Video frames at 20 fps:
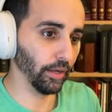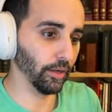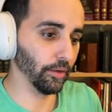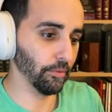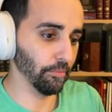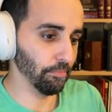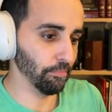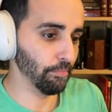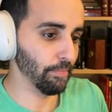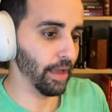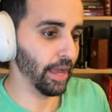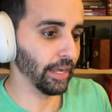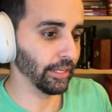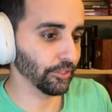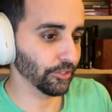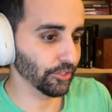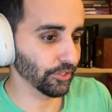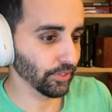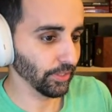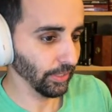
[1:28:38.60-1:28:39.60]

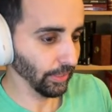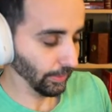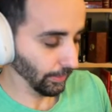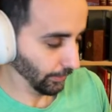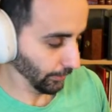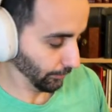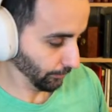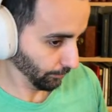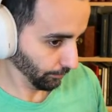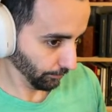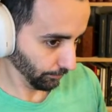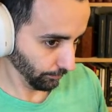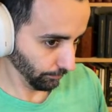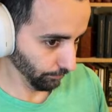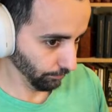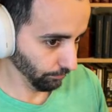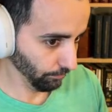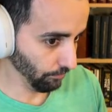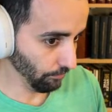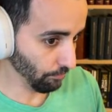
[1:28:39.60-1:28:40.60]
match
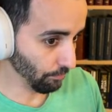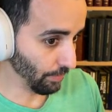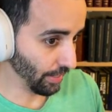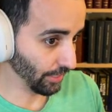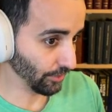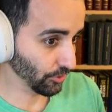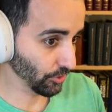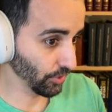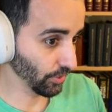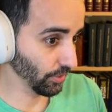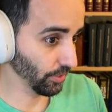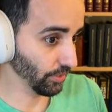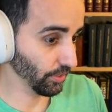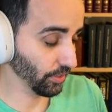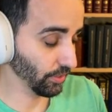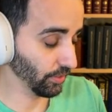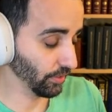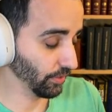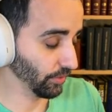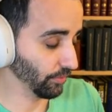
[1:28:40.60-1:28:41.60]

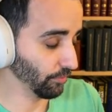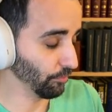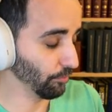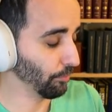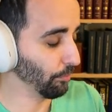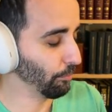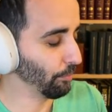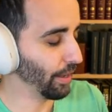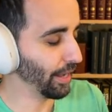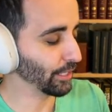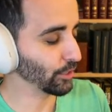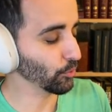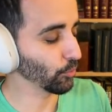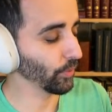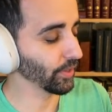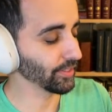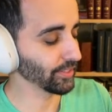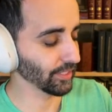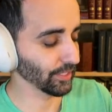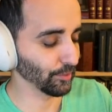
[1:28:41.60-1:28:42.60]

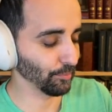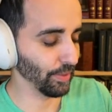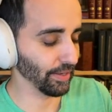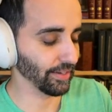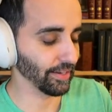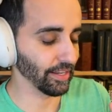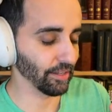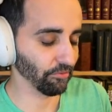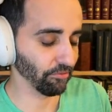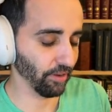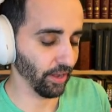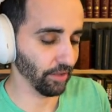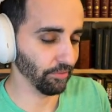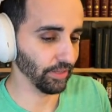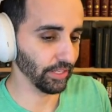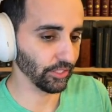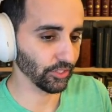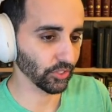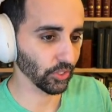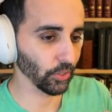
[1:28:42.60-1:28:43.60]
what is expected at
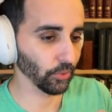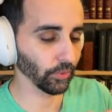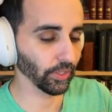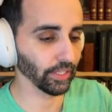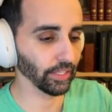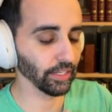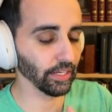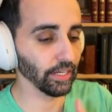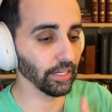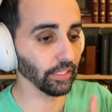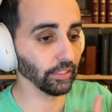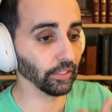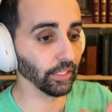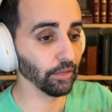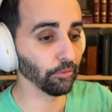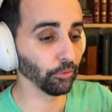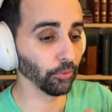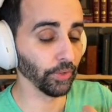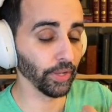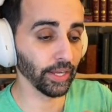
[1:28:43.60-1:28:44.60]
5e. So like a
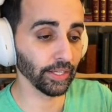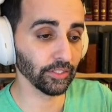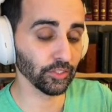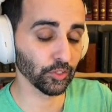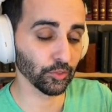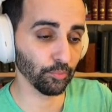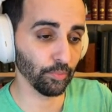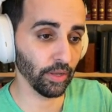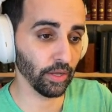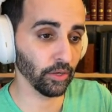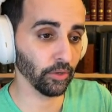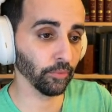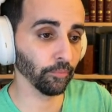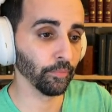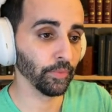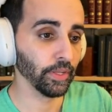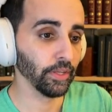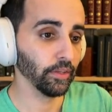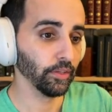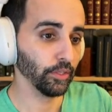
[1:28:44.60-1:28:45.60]
level 9
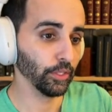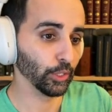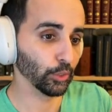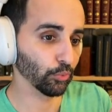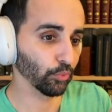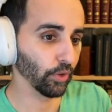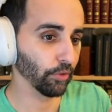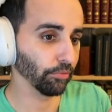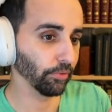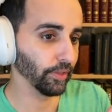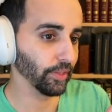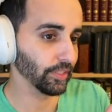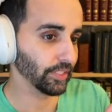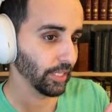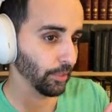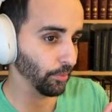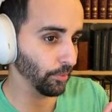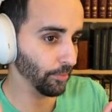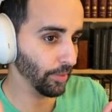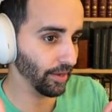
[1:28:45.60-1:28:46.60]
spell does roughly the
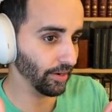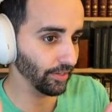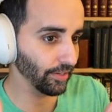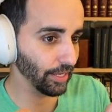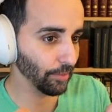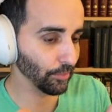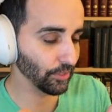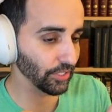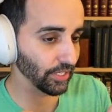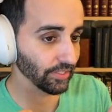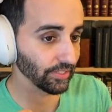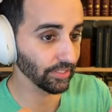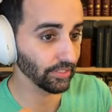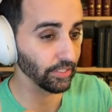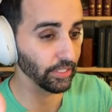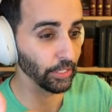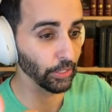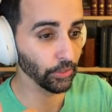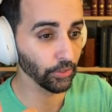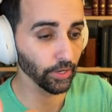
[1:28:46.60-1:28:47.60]
same amount of damage as a
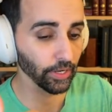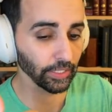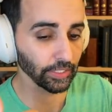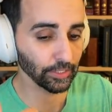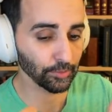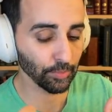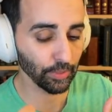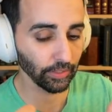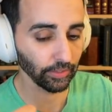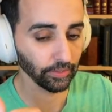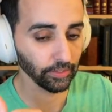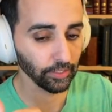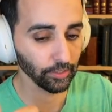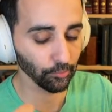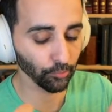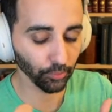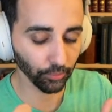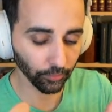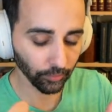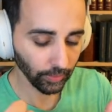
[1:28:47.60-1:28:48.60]
tier 9 spell in
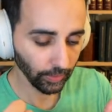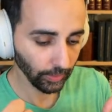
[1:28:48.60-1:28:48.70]
Nimble.